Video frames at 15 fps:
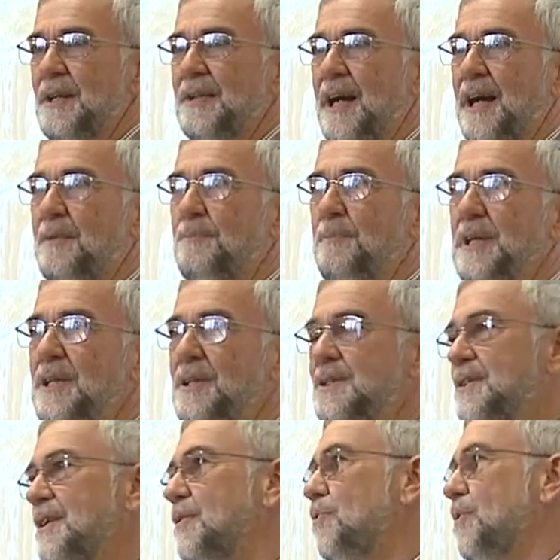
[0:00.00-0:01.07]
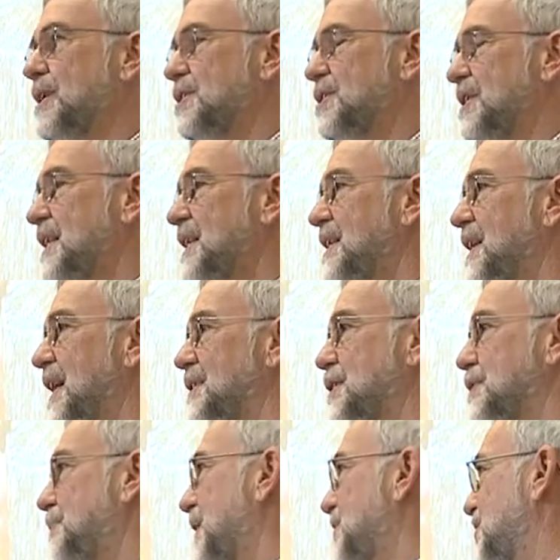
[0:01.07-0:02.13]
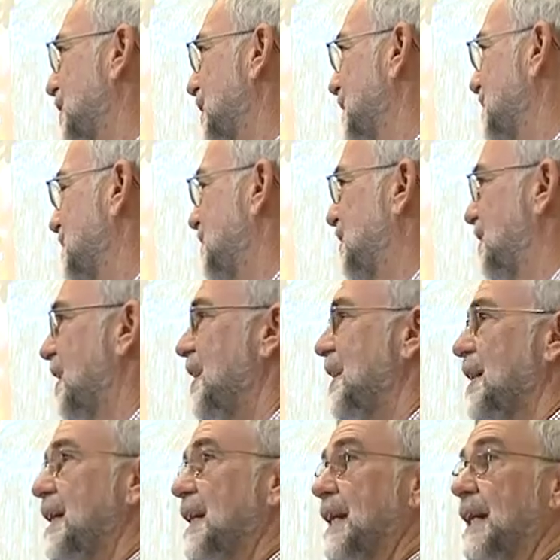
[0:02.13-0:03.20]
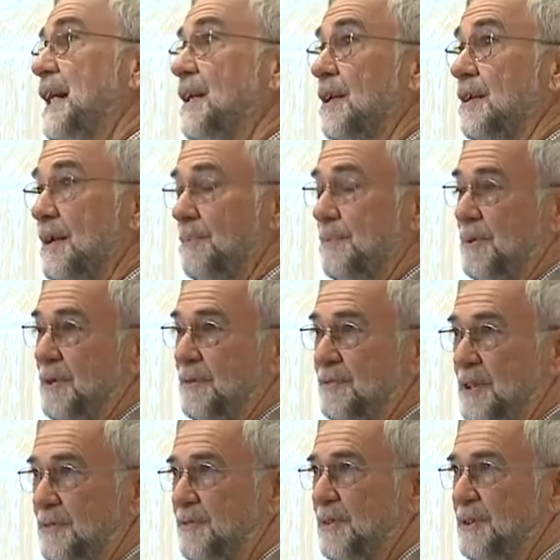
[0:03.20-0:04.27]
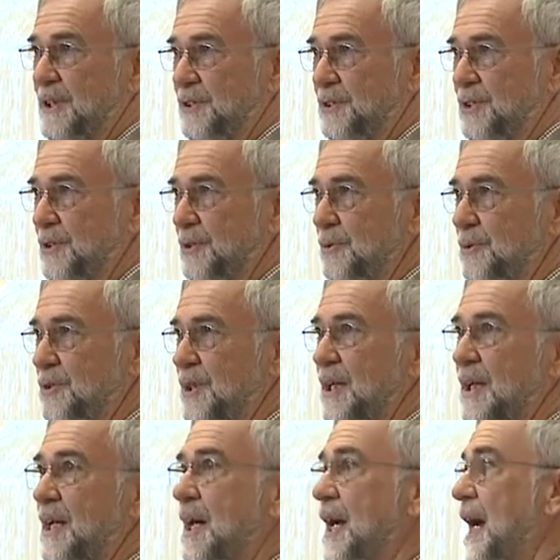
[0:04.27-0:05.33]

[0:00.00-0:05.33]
That means that we're seen as specialists in a number of different issues